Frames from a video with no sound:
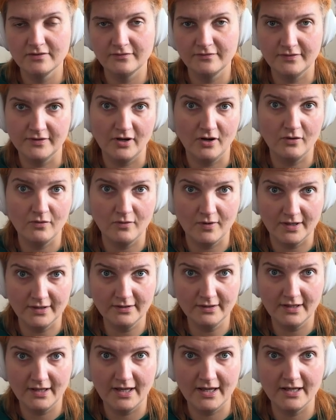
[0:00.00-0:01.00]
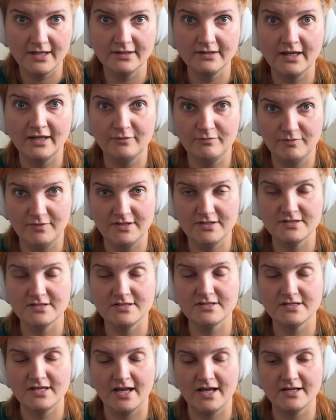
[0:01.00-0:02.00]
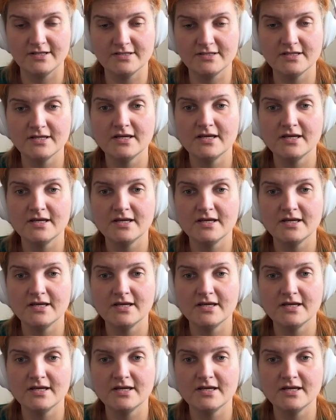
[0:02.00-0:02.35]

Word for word: 301 and that means that